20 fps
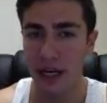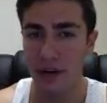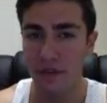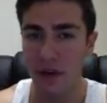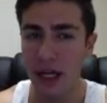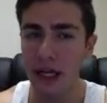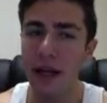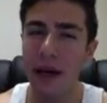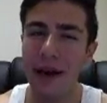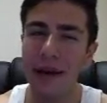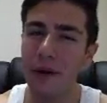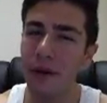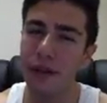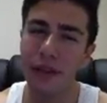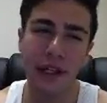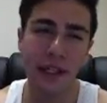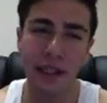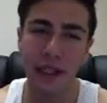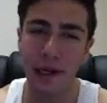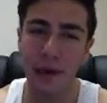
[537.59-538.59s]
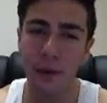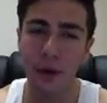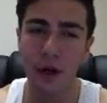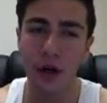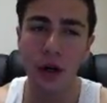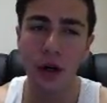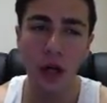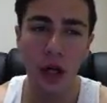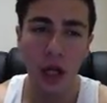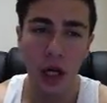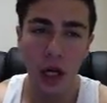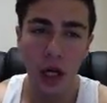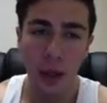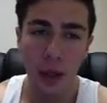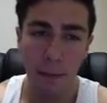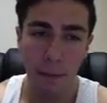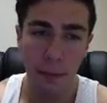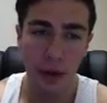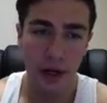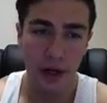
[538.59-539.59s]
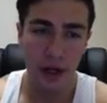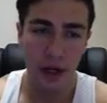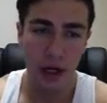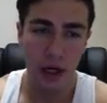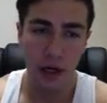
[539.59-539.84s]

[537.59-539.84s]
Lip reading: I don't think they will. But